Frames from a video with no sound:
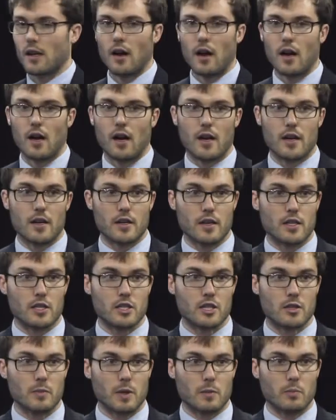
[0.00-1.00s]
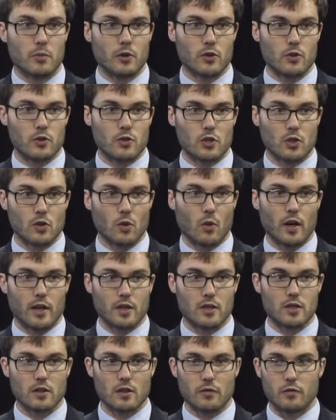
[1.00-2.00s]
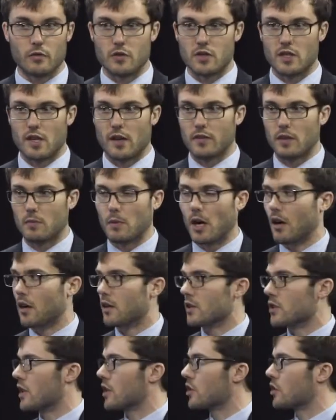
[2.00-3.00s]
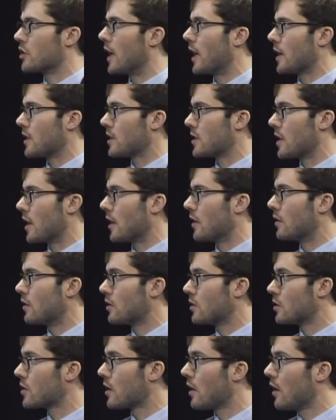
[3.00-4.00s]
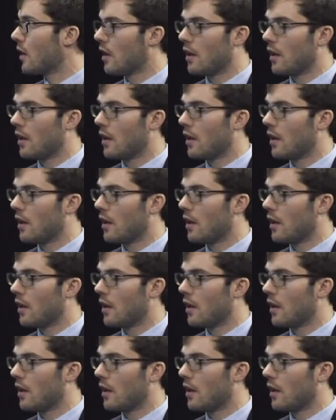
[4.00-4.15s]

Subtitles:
it needs to be produced according to the Food Safety Modernization Act standards.